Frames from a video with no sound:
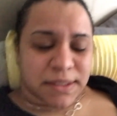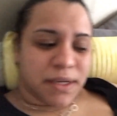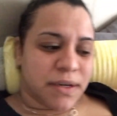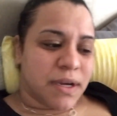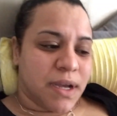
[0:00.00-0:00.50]

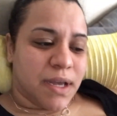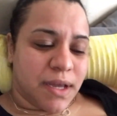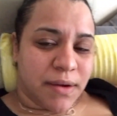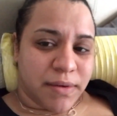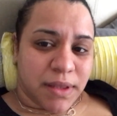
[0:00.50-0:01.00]
here.
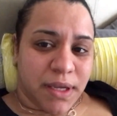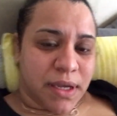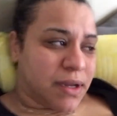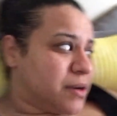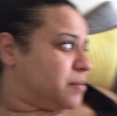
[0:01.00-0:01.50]
We're
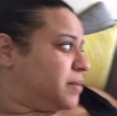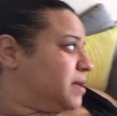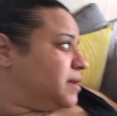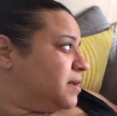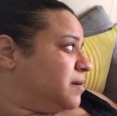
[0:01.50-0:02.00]
laying on our
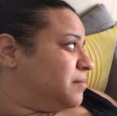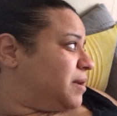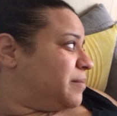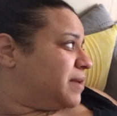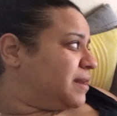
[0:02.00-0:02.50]
bed.
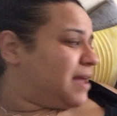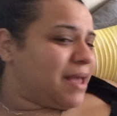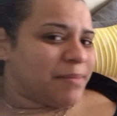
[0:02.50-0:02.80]
My bed. Hi,